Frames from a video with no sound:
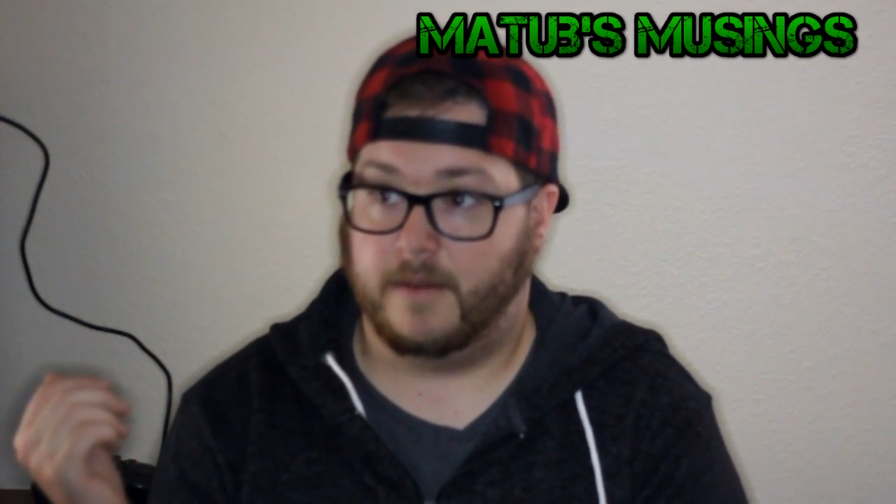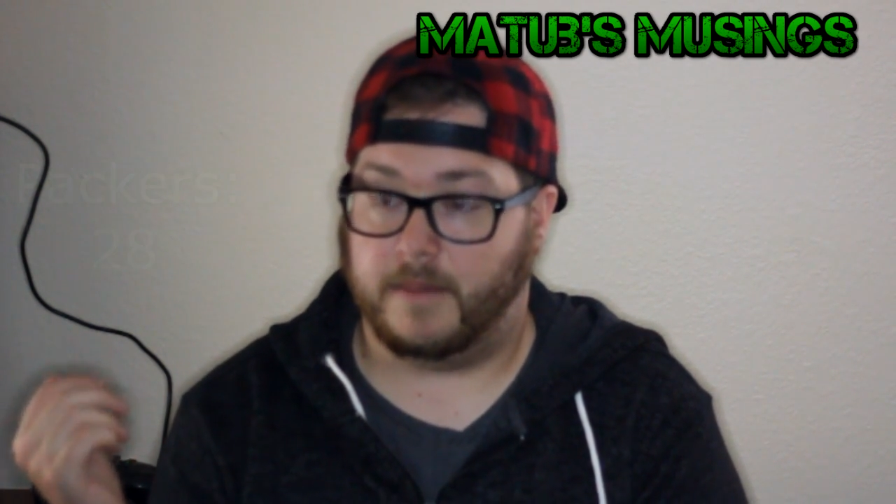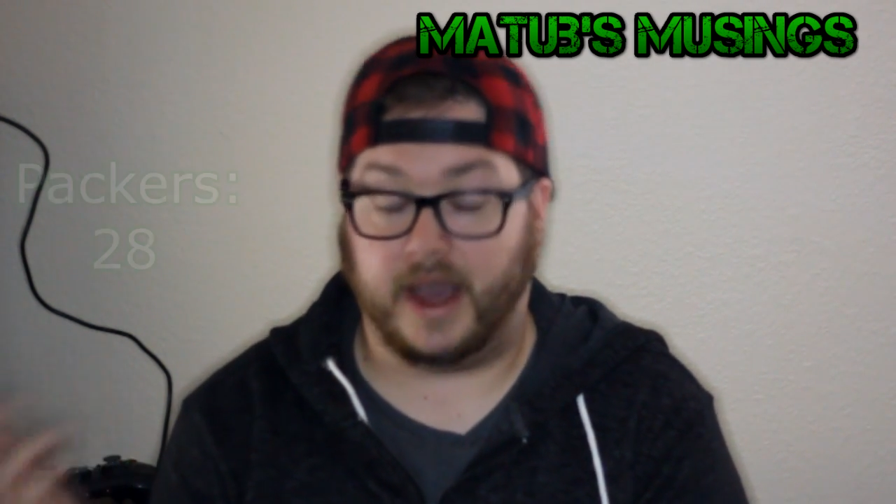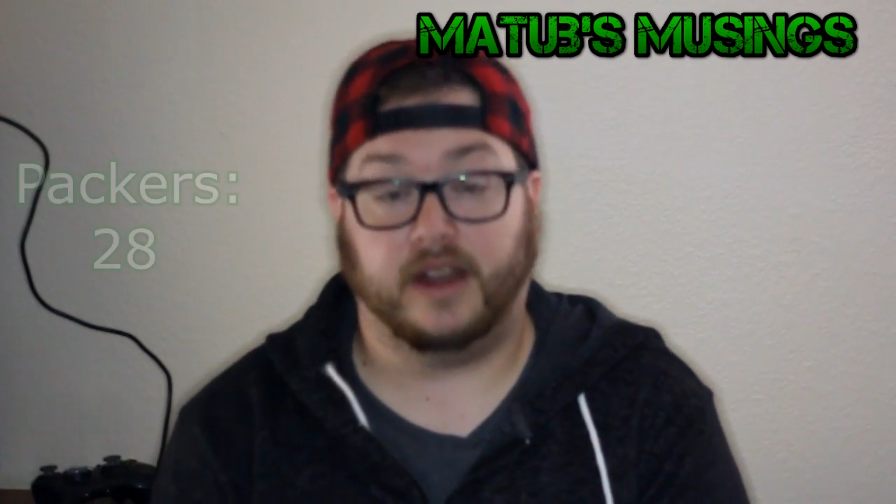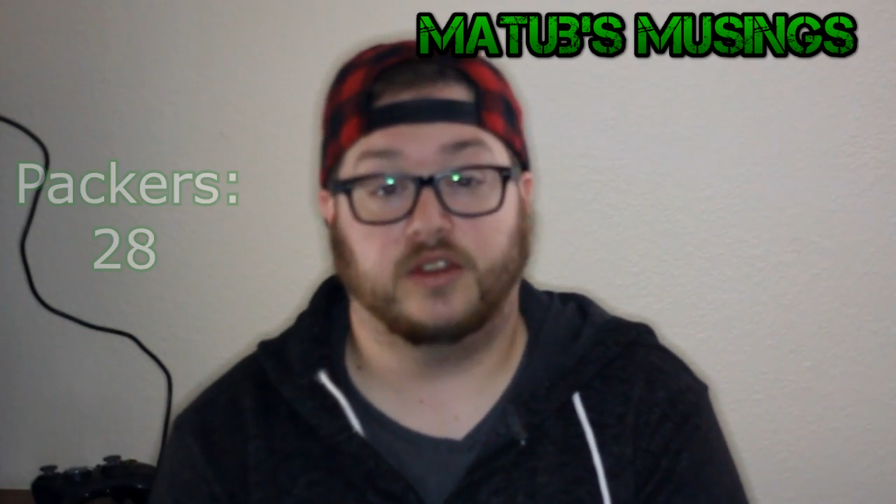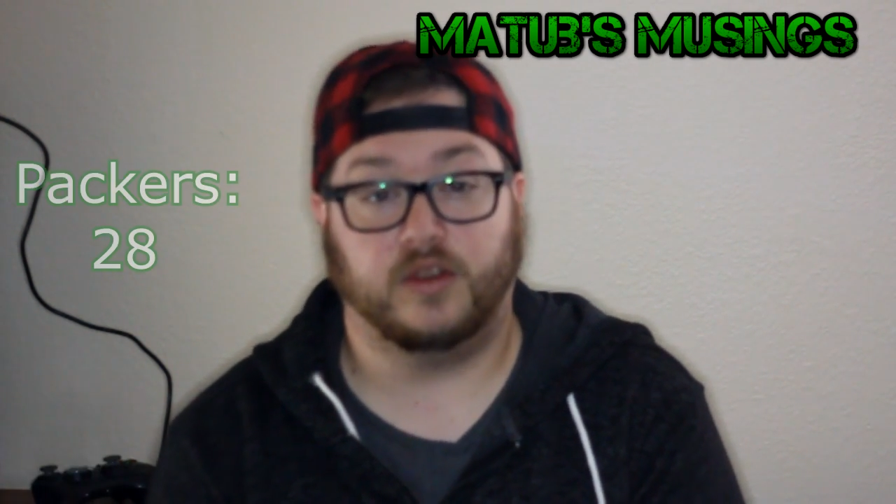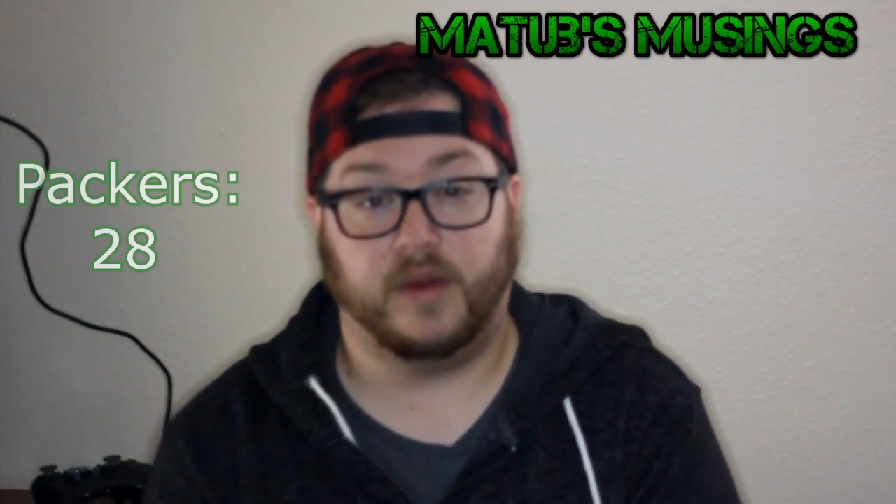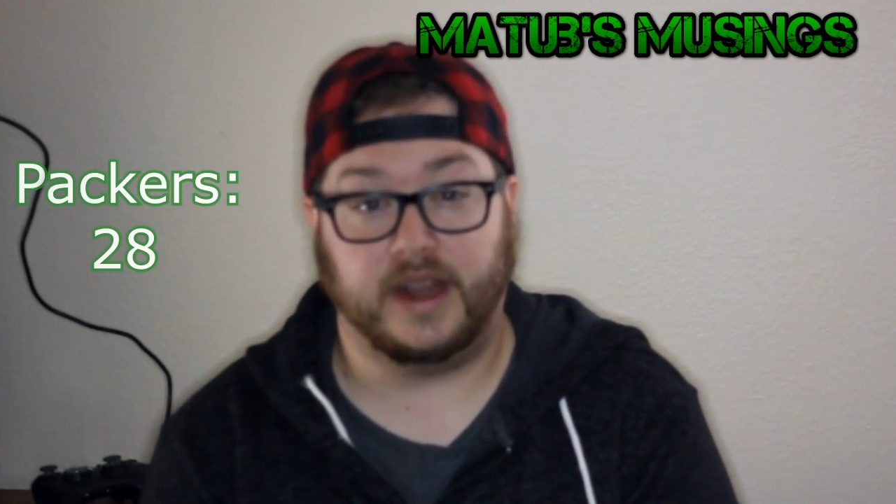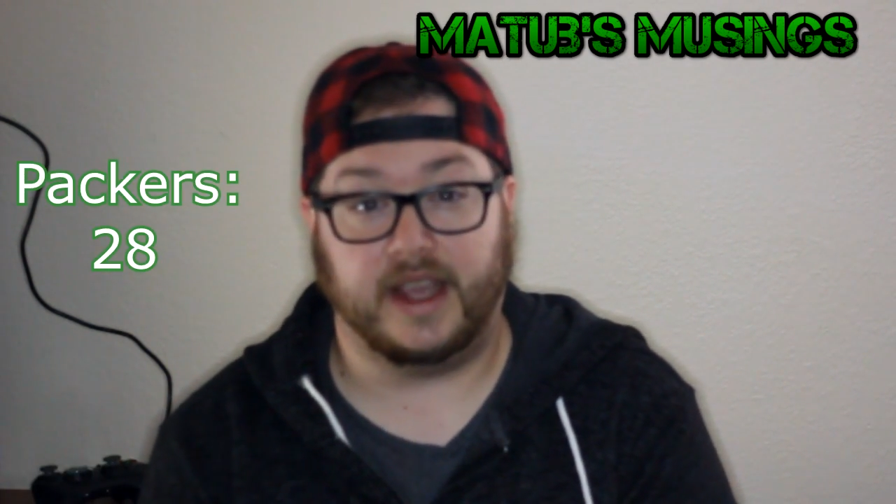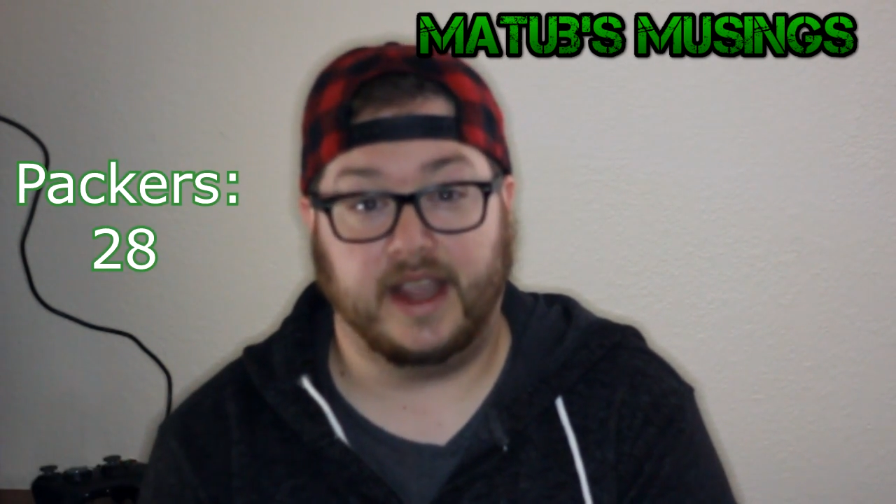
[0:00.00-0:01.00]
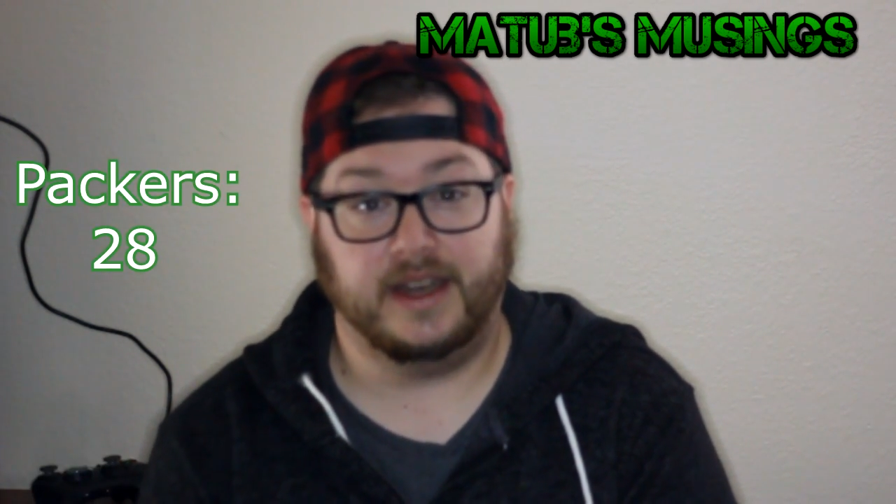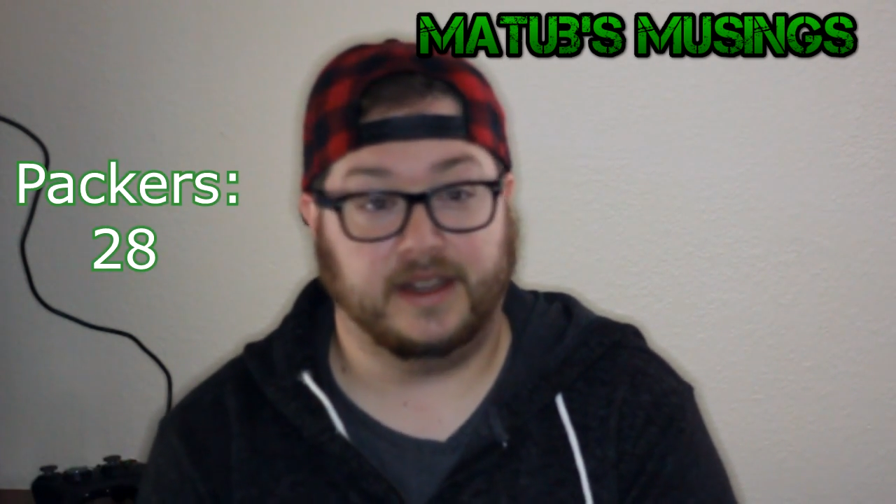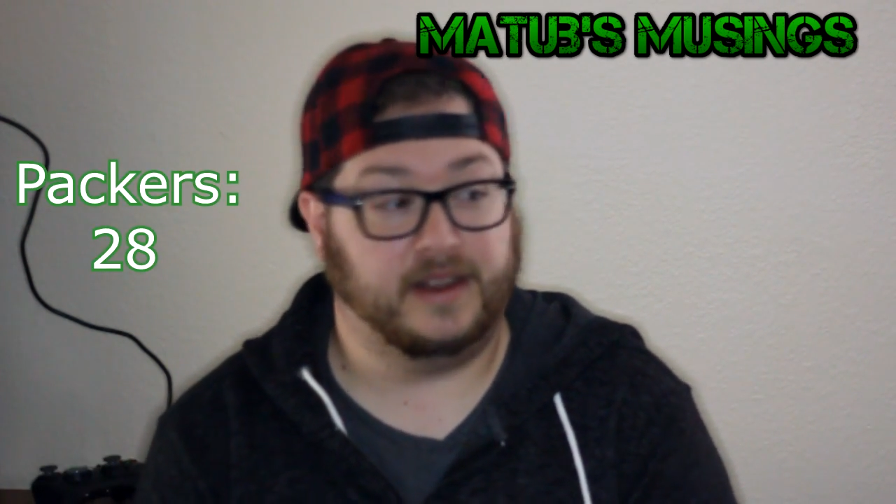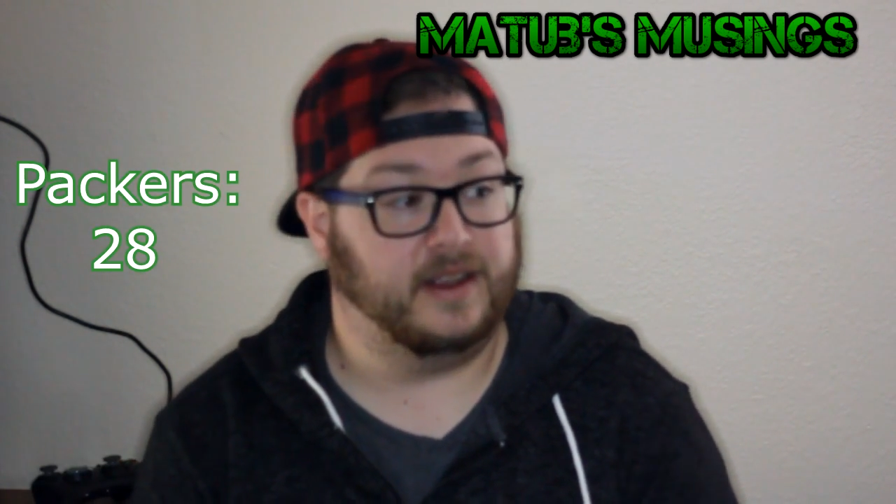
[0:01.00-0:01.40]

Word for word: Packers 28,